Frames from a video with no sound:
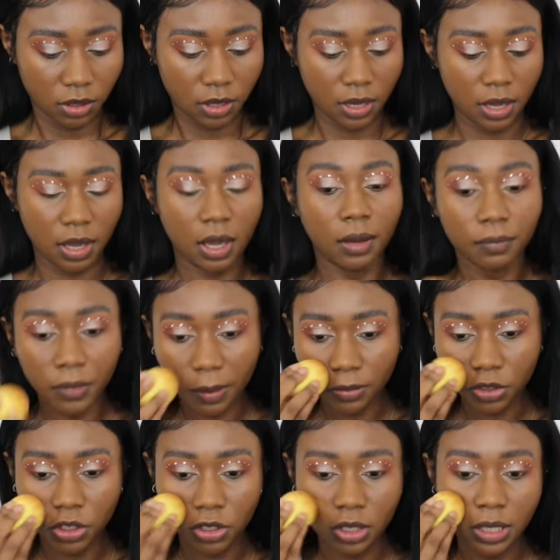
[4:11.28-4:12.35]
Yeah,
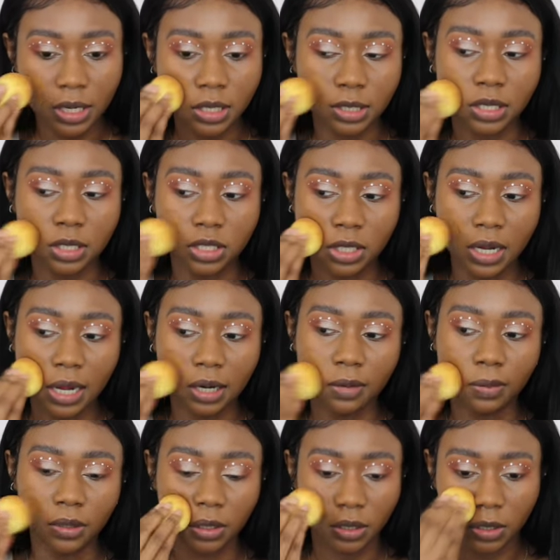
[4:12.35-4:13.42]
I'm just gonna touch that
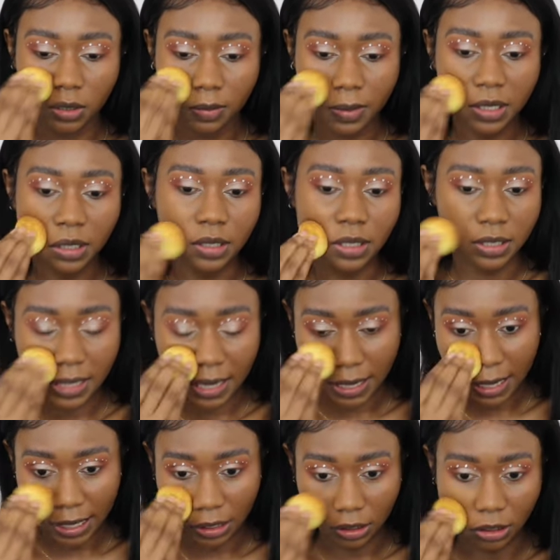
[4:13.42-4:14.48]
up a little bit because I
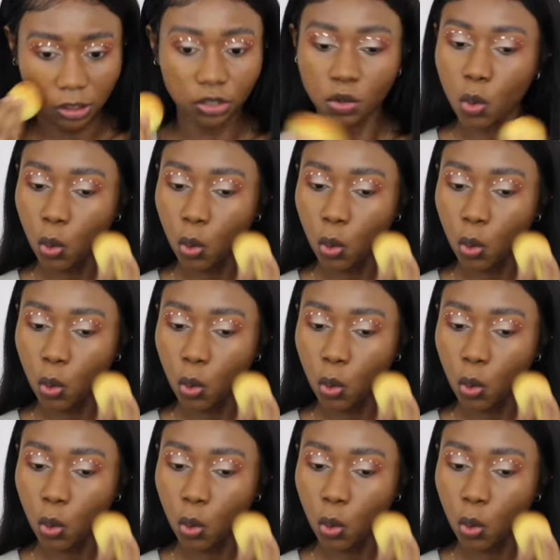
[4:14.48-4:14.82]
got a little